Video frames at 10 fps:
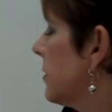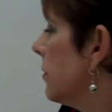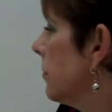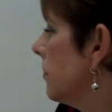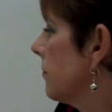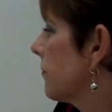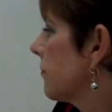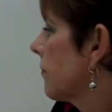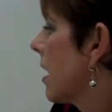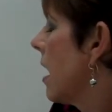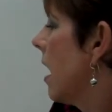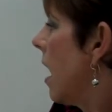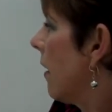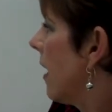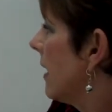a 2.
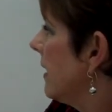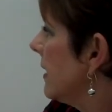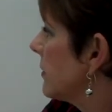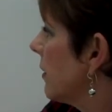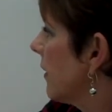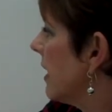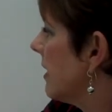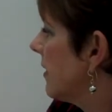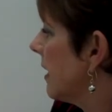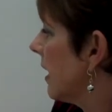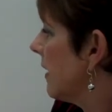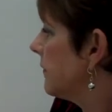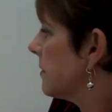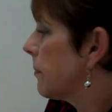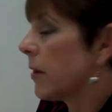All right, is there anything
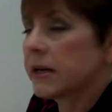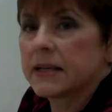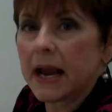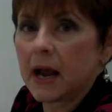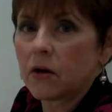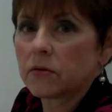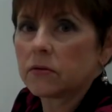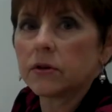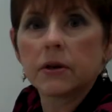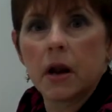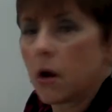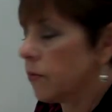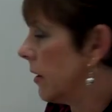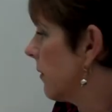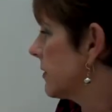left to bring down?
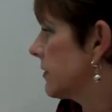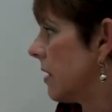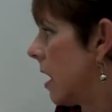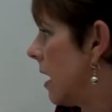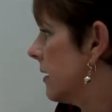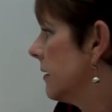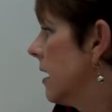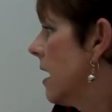No, there is not.